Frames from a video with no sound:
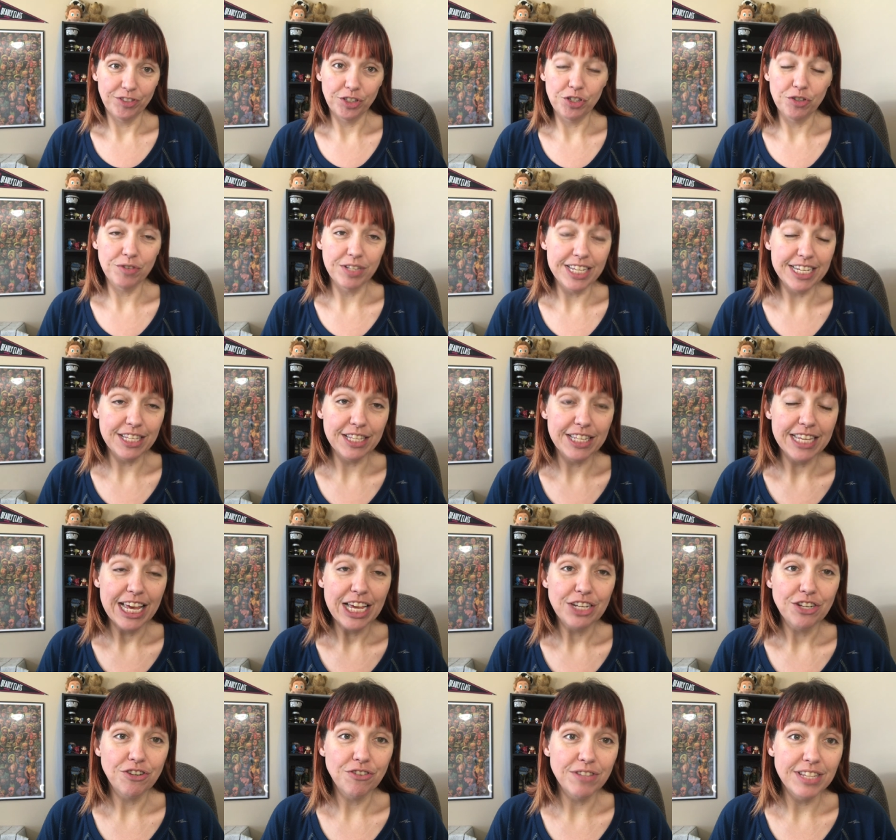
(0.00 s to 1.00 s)
Do this,
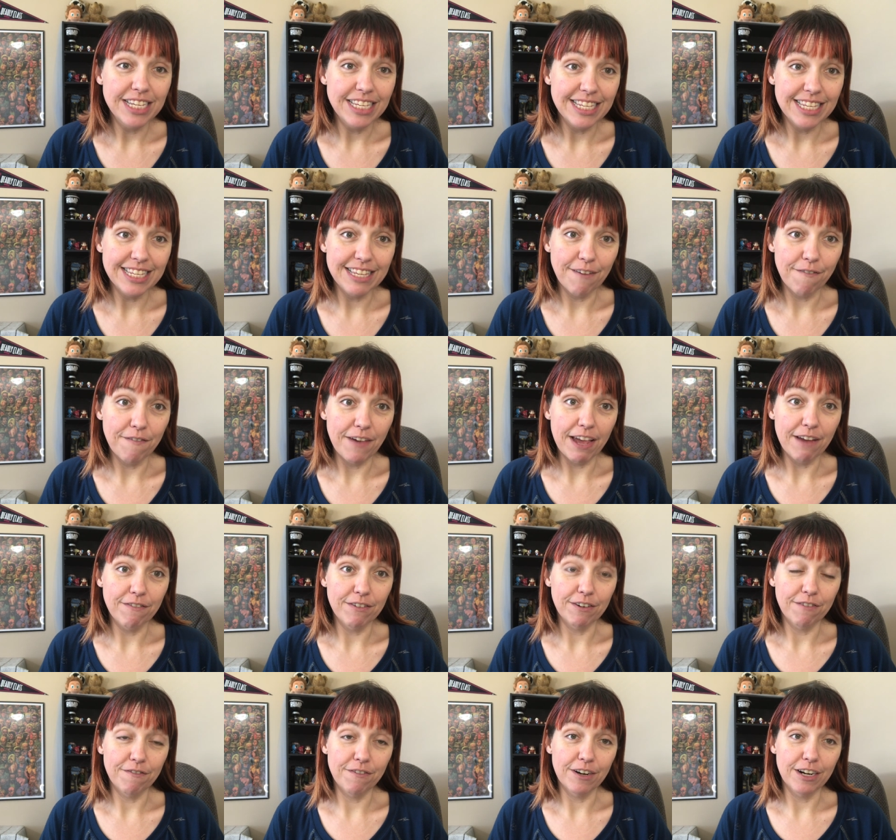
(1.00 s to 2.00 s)
do this as a
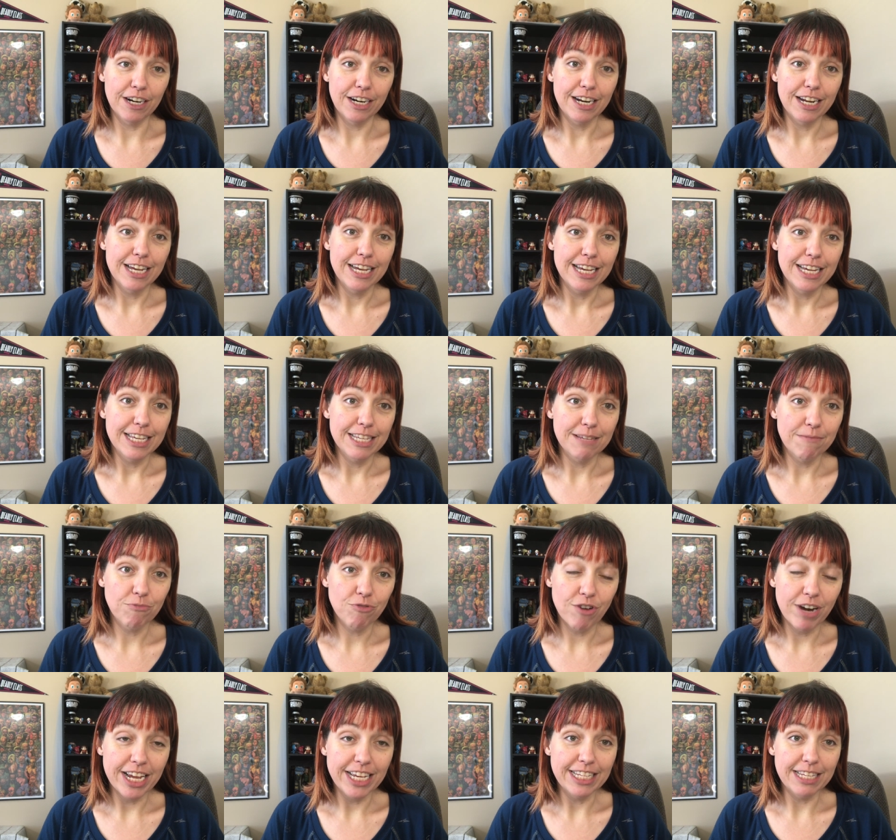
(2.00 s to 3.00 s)
favor for some
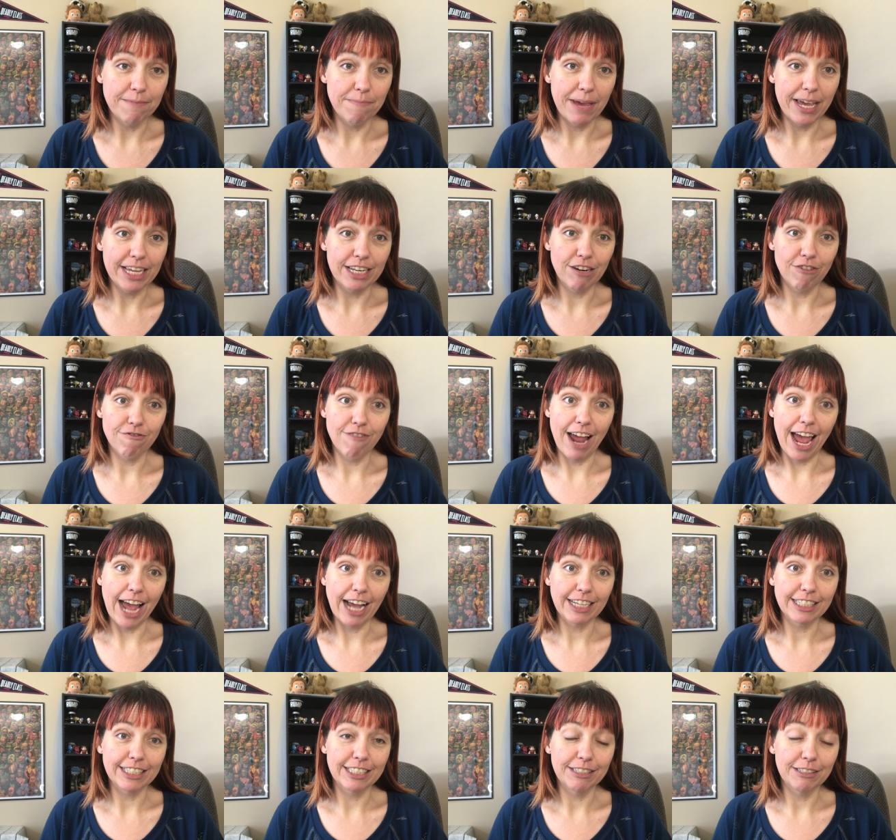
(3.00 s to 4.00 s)
crazy Amanda
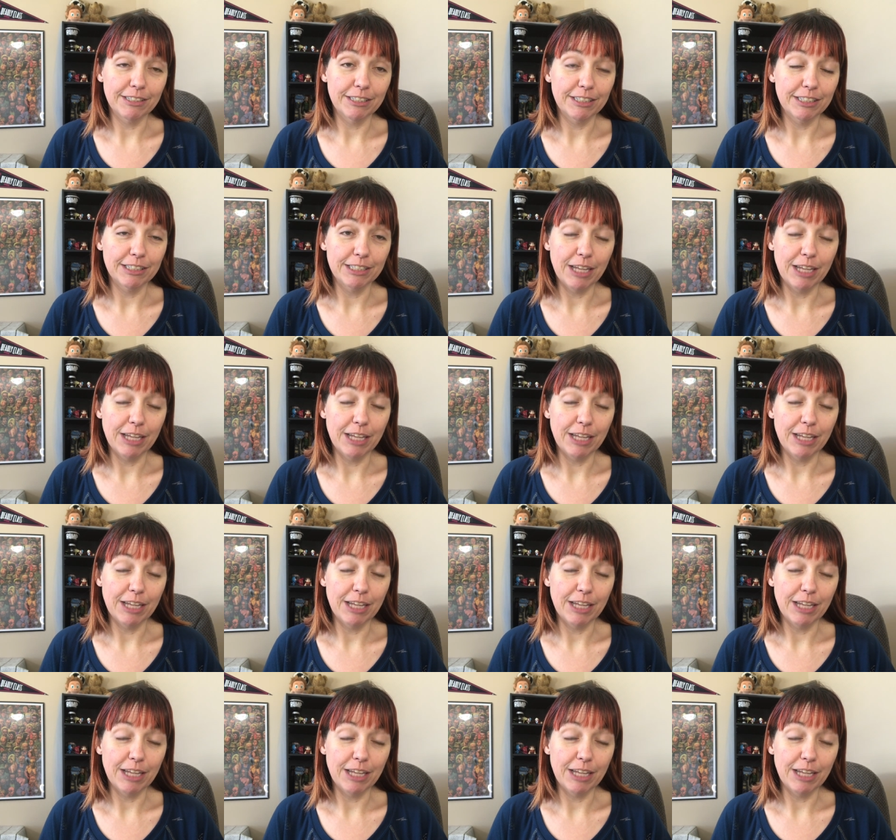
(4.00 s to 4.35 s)
Reacts,